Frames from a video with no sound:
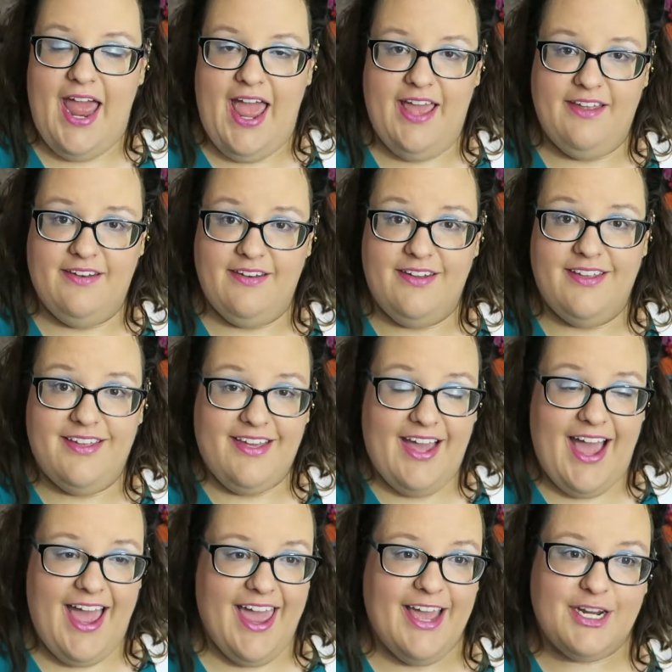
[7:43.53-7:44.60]
And
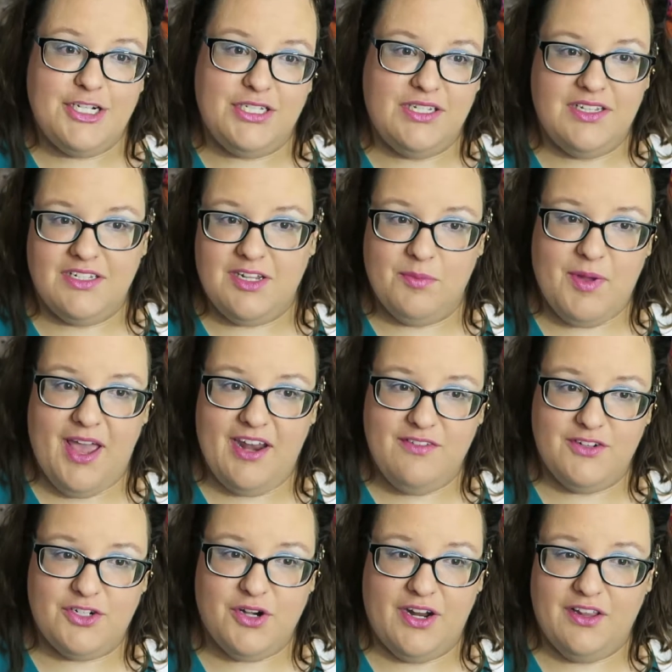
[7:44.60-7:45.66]
I actually looked up kind
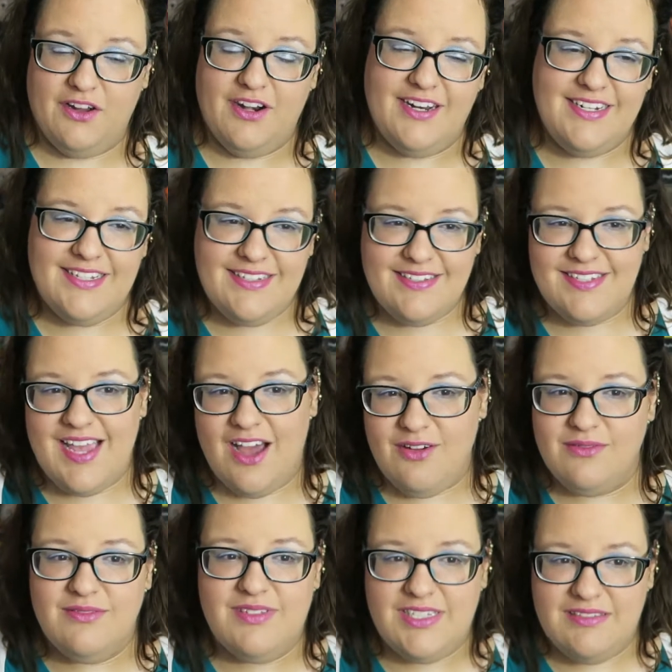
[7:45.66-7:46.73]
of a trailer and it
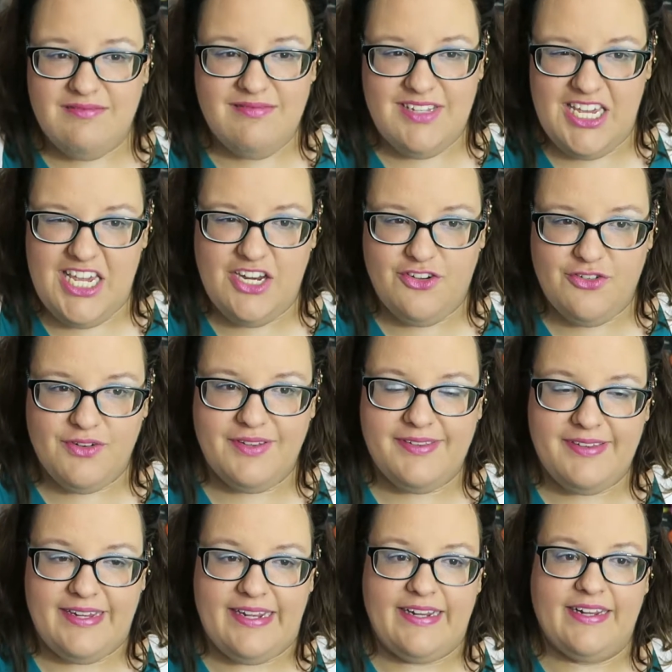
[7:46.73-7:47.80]
sounds
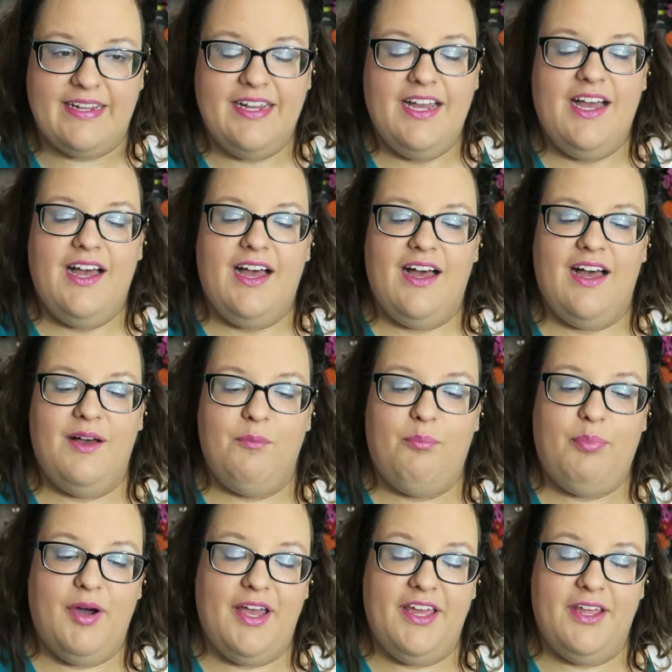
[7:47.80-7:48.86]
interesting,
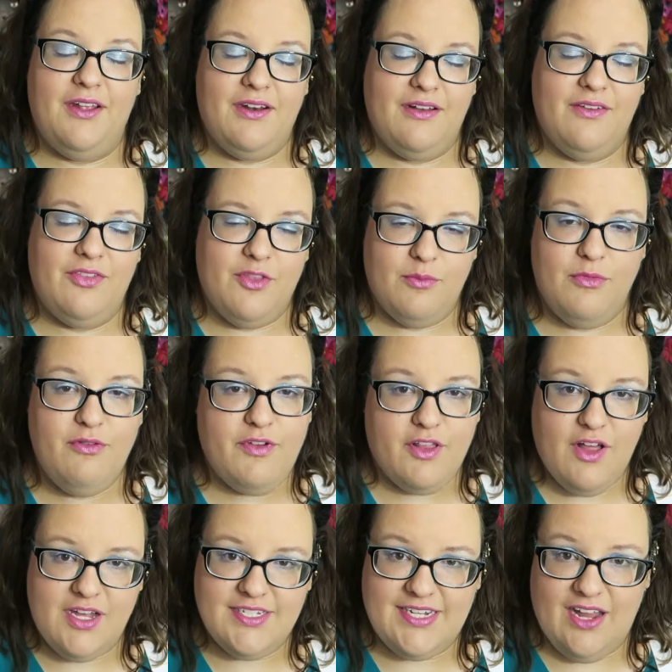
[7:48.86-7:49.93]
but the
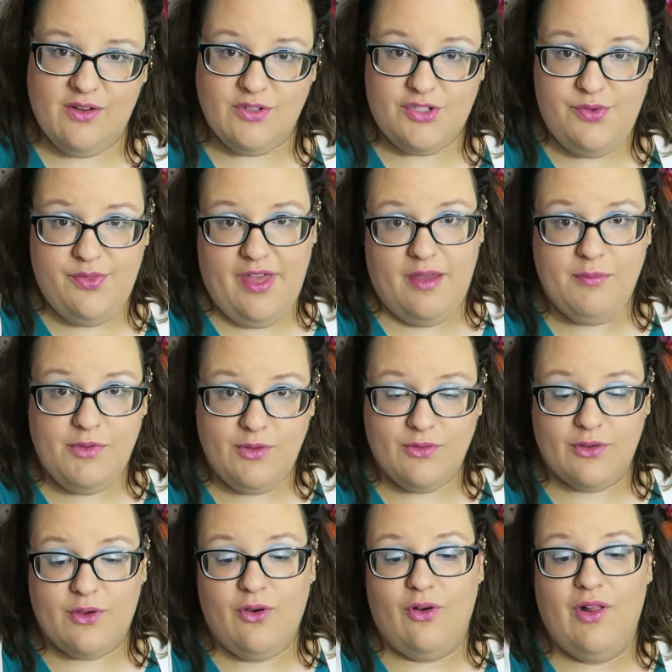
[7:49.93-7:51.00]
movie lost out to that
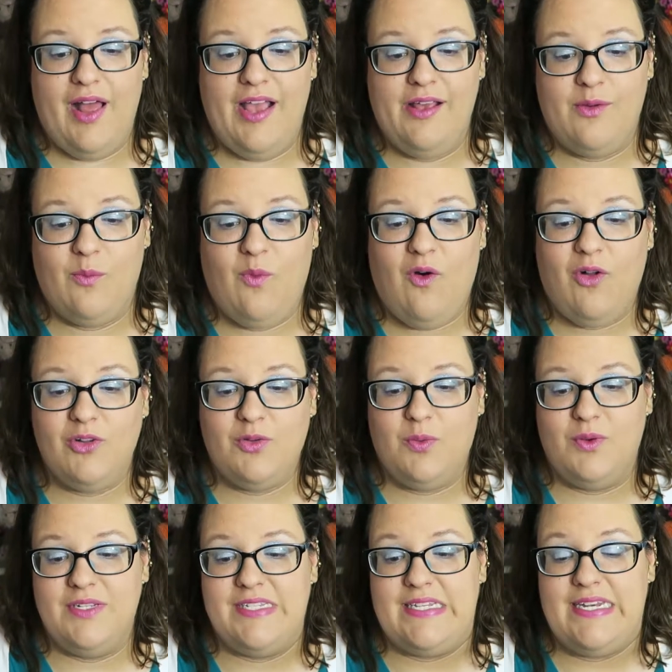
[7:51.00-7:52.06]
musical and
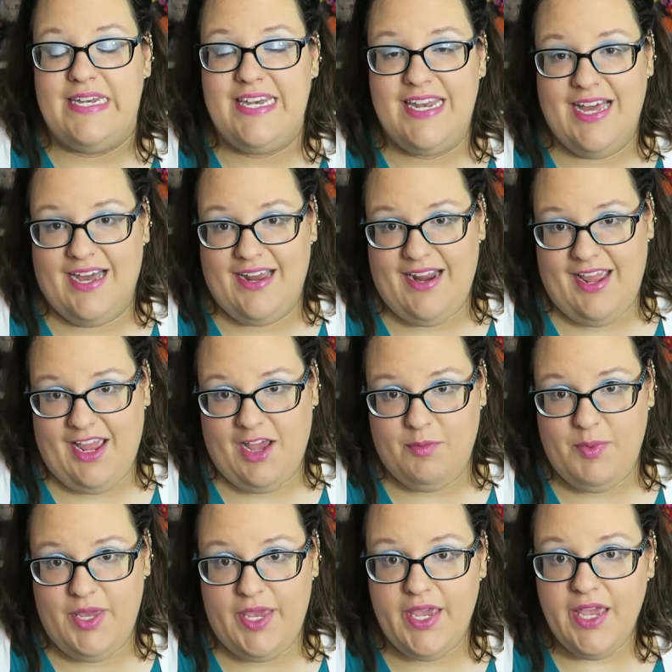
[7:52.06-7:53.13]
Walt was not
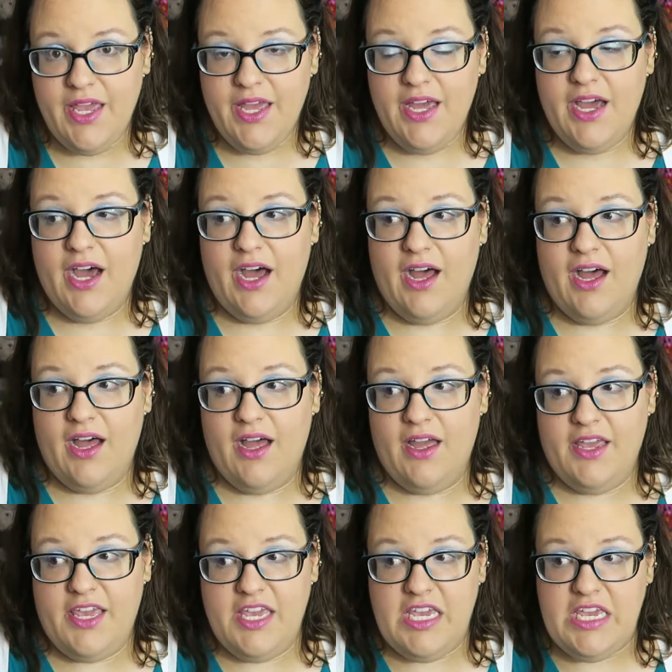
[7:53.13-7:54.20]
happy.
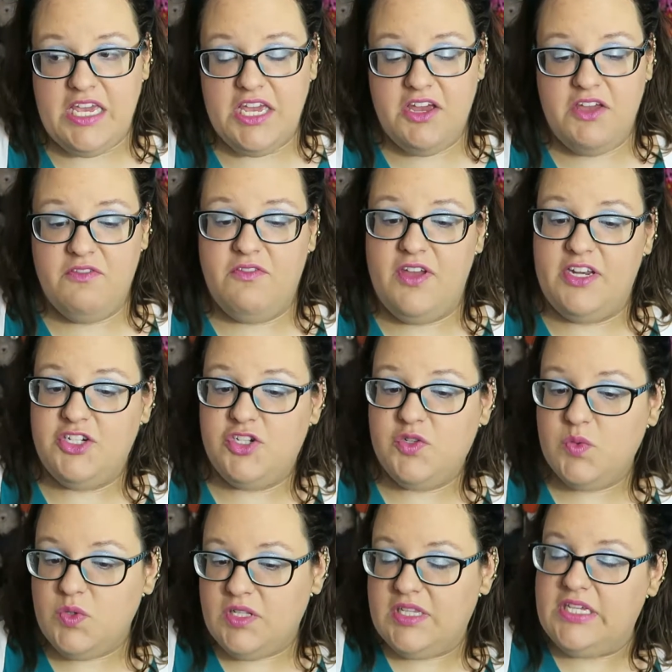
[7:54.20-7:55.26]
Uh, he
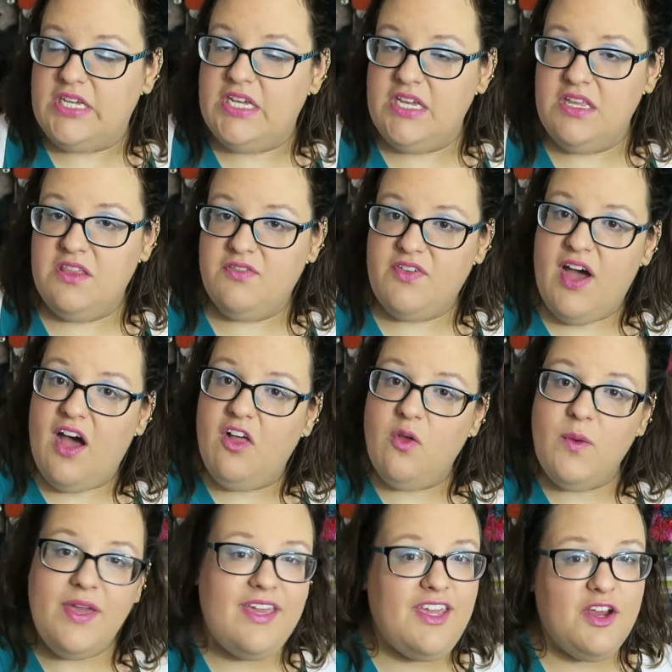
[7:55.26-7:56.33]
eventually the
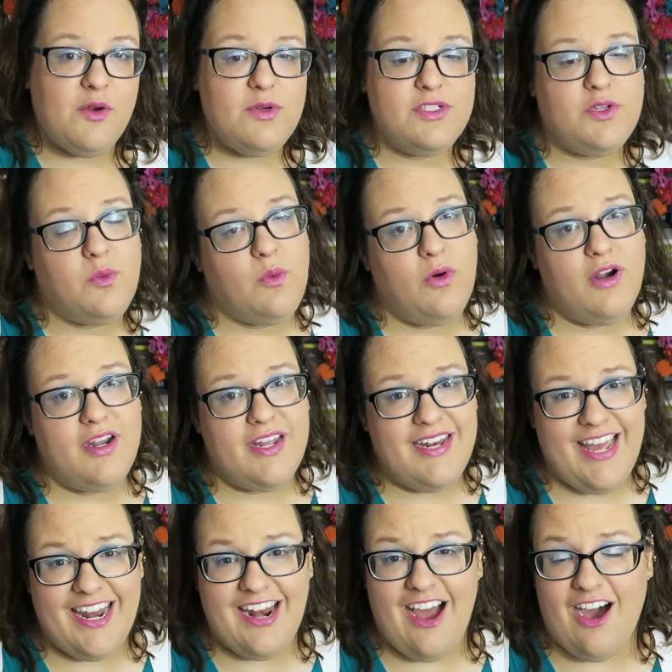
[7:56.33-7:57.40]
following year was awarded
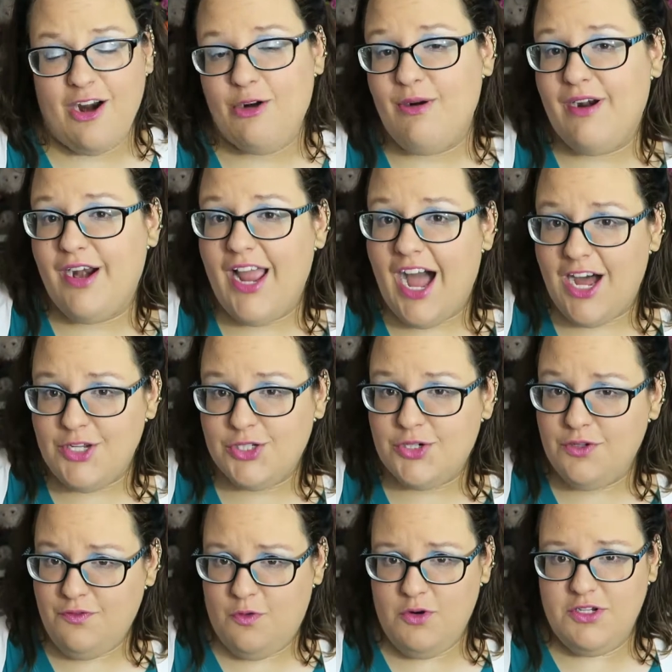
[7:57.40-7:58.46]
an honorary
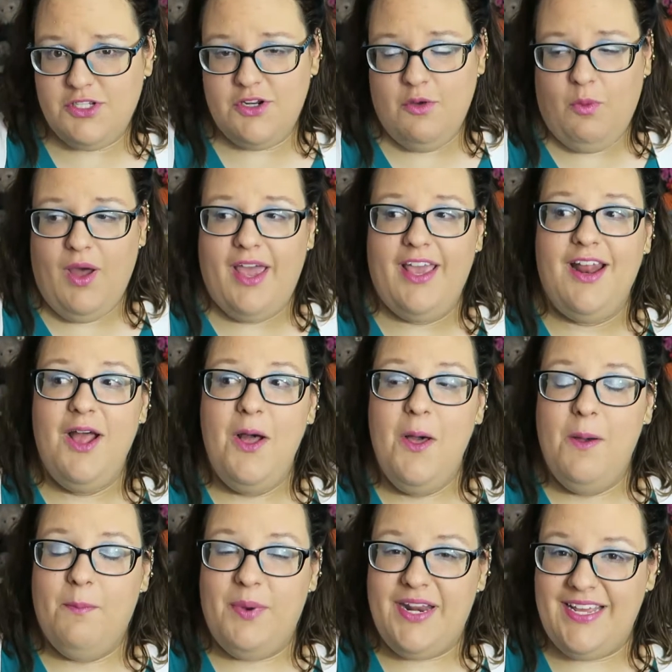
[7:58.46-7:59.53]
Oscar for Snow White,
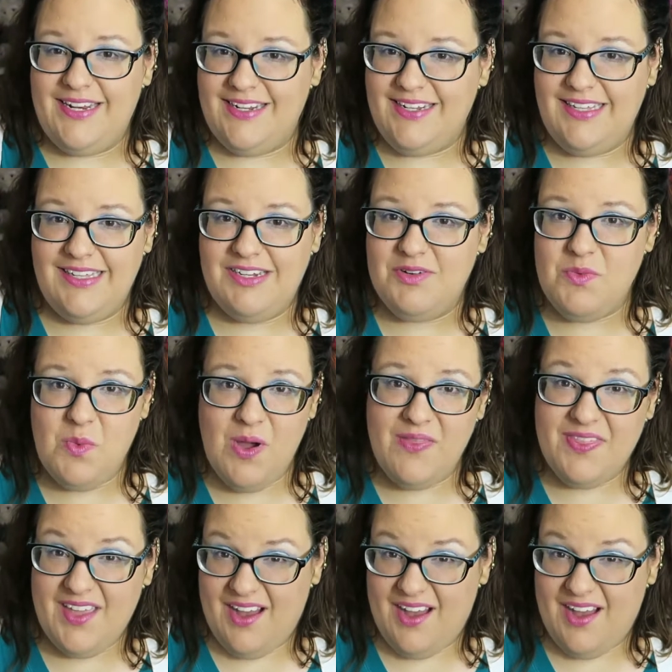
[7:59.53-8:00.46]
but he didn't want